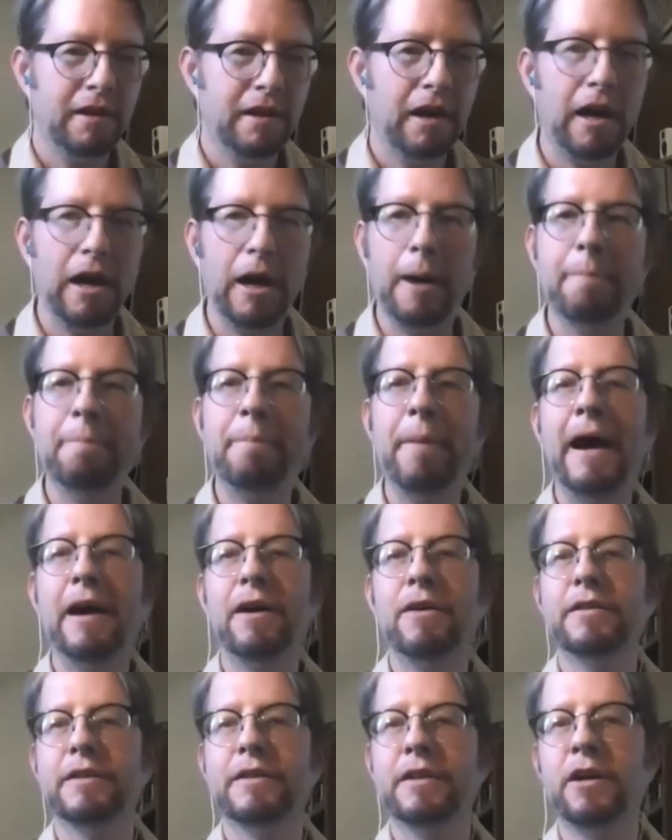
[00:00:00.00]
uh,
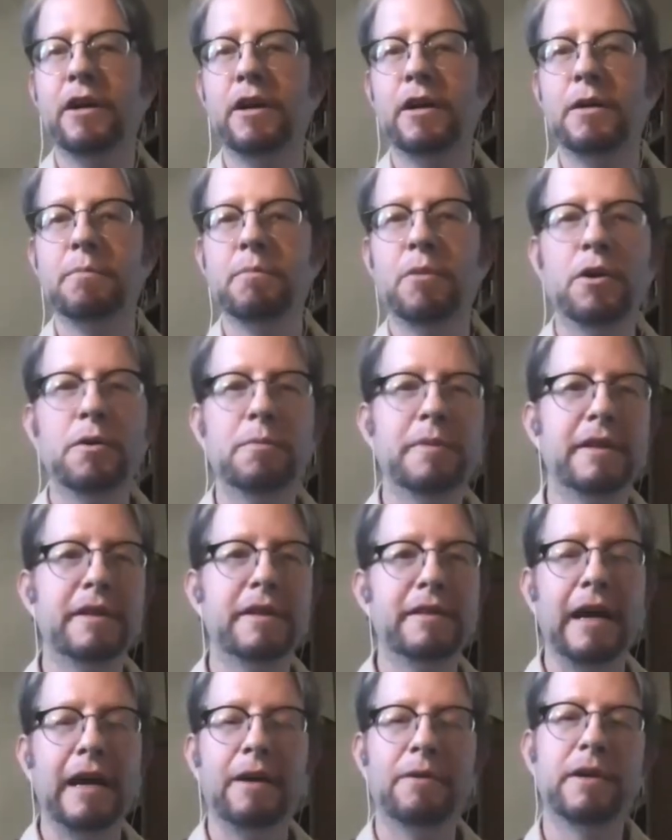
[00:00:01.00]
about the current
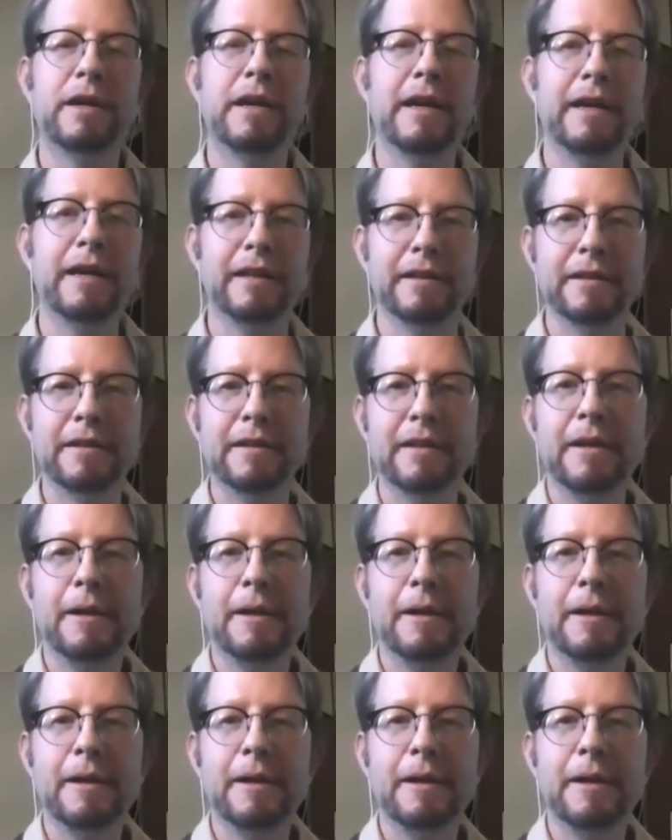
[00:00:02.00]
moment that we're in.